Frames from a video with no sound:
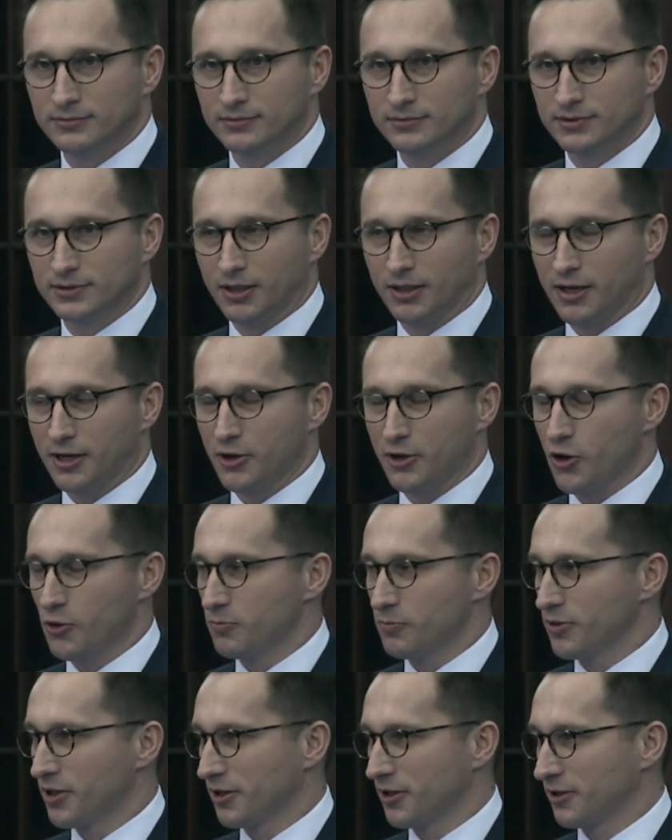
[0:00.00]
So I
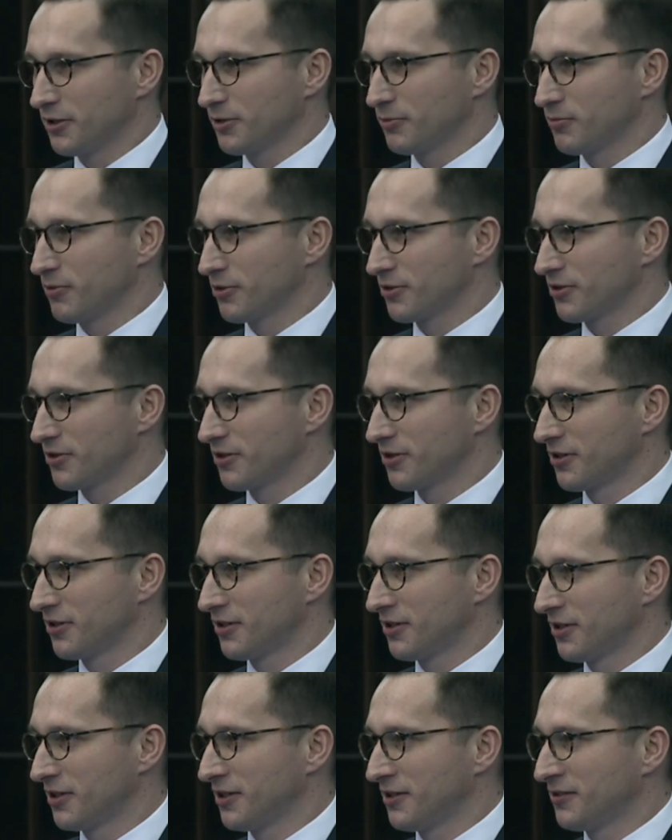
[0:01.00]
hope it was
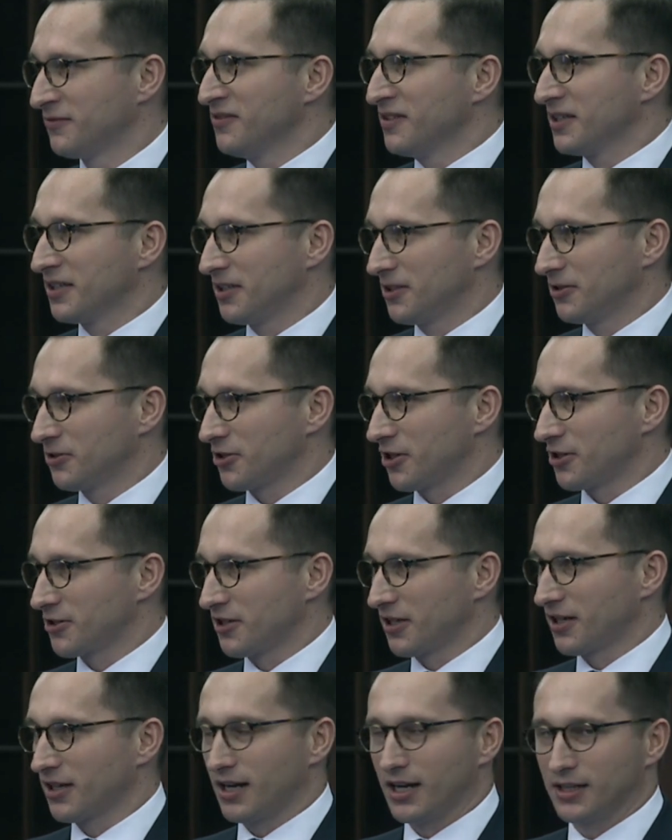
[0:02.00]

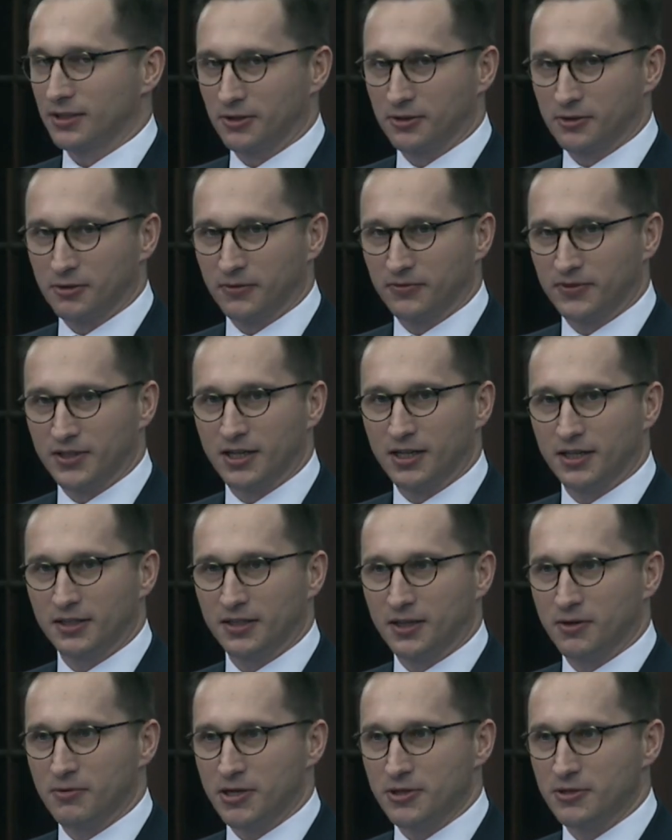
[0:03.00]
interesting. I don't know if there are
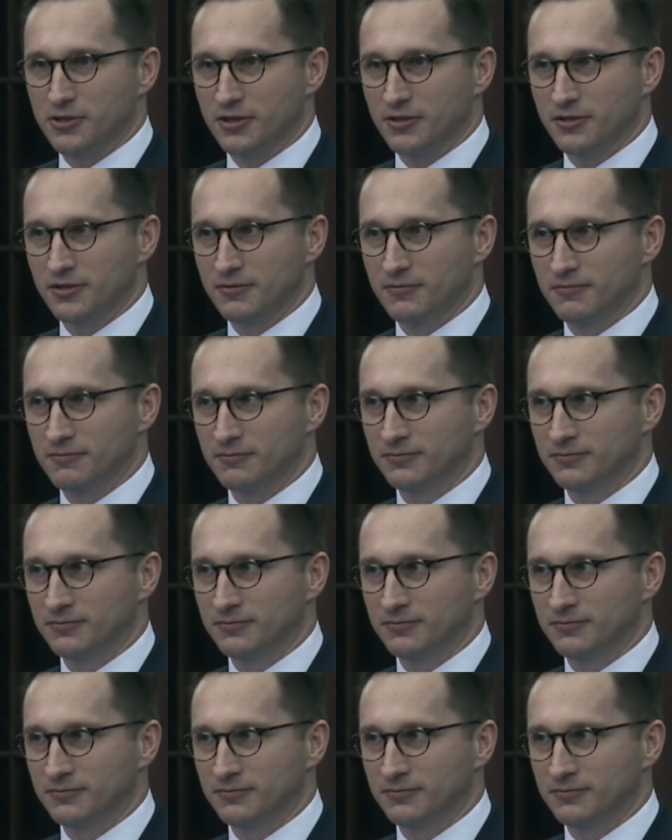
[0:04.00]
any questions.